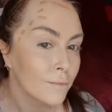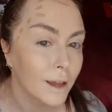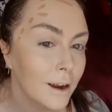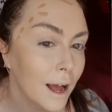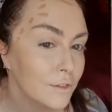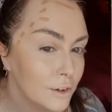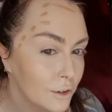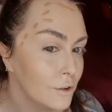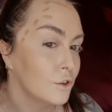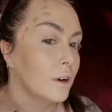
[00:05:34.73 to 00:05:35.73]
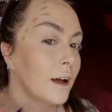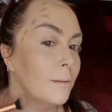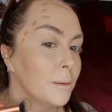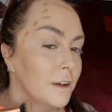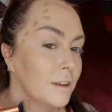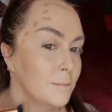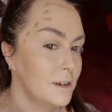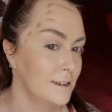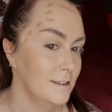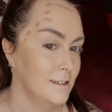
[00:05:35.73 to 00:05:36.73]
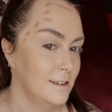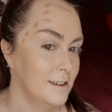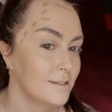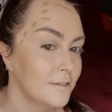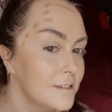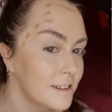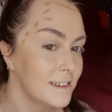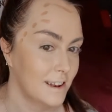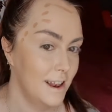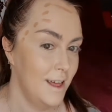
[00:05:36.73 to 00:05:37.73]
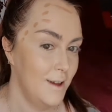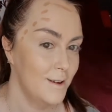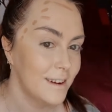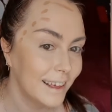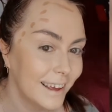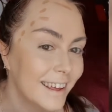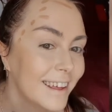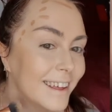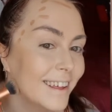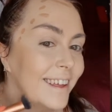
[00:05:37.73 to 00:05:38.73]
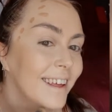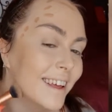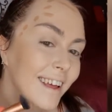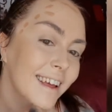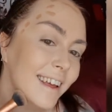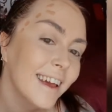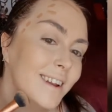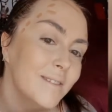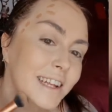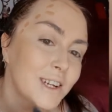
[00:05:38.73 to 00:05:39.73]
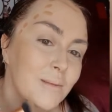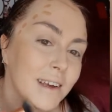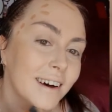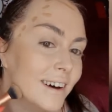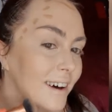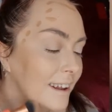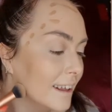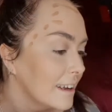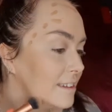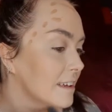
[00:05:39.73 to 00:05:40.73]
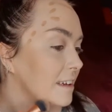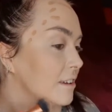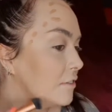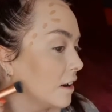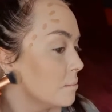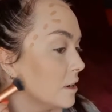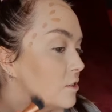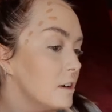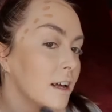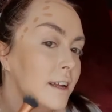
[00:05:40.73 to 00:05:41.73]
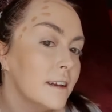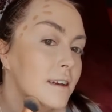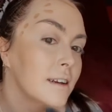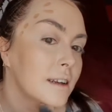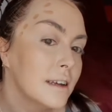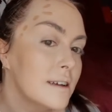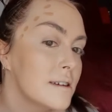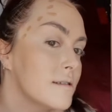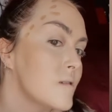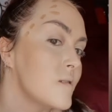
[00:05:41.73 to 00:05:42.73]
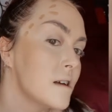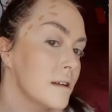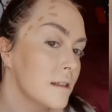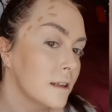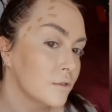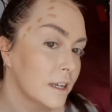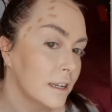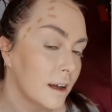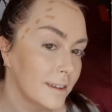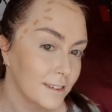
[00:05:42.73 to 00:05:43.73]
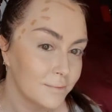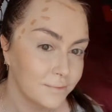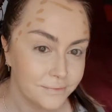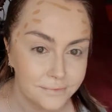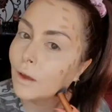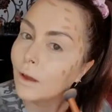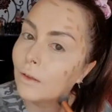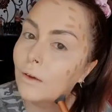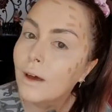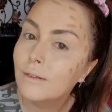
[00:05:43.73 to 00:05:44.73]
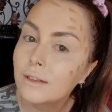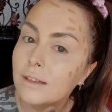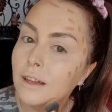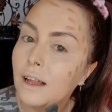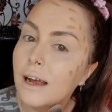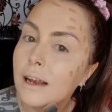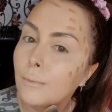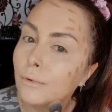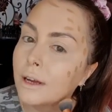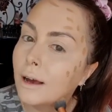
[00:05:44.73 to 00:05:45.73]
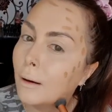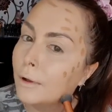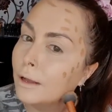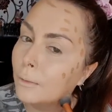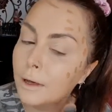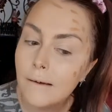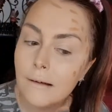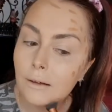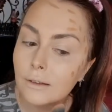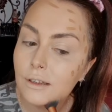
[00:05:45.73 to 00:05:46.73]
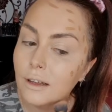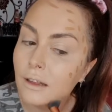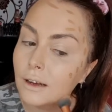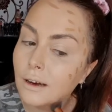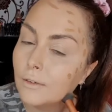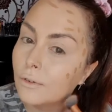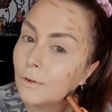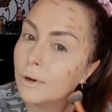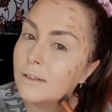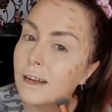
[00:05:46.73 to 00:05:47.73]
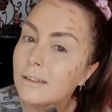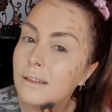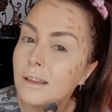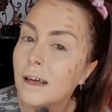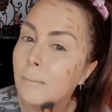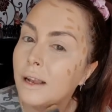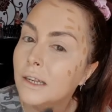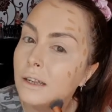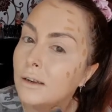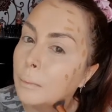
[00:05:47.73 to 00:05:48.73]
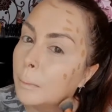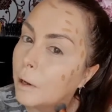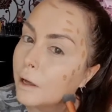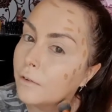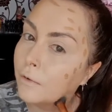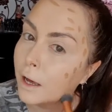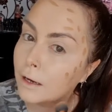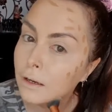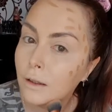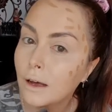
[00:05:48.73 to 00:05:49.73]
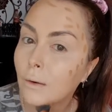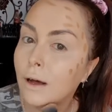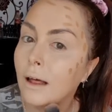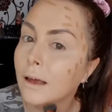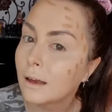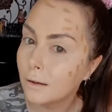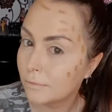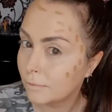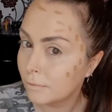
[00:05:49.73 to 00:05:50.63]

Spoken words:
You don't have to do your jawline, but because mine is kind of slowly getting a bit chubbier, I like to define my jawline. And that's really nice. Do ever so slightly bring it up a little bit, so I think that kind of almost adds to that blended and blurred effect I quite like.